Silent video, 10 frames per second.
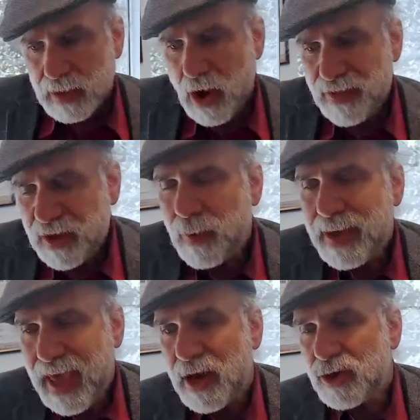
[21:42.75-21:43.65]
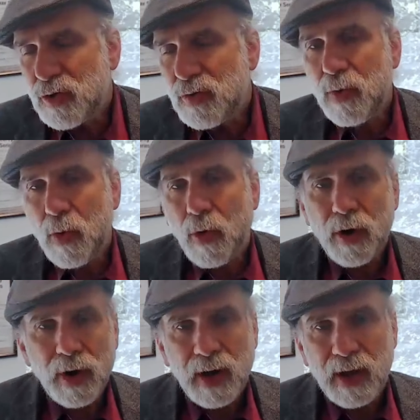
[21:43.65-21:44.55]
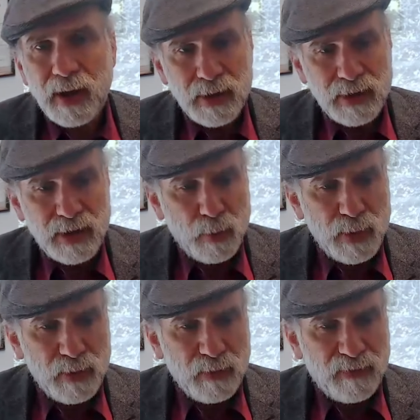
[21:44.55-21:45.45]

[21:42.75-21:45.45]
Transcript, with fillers: You know, I think we can do more. Uh, you know, we,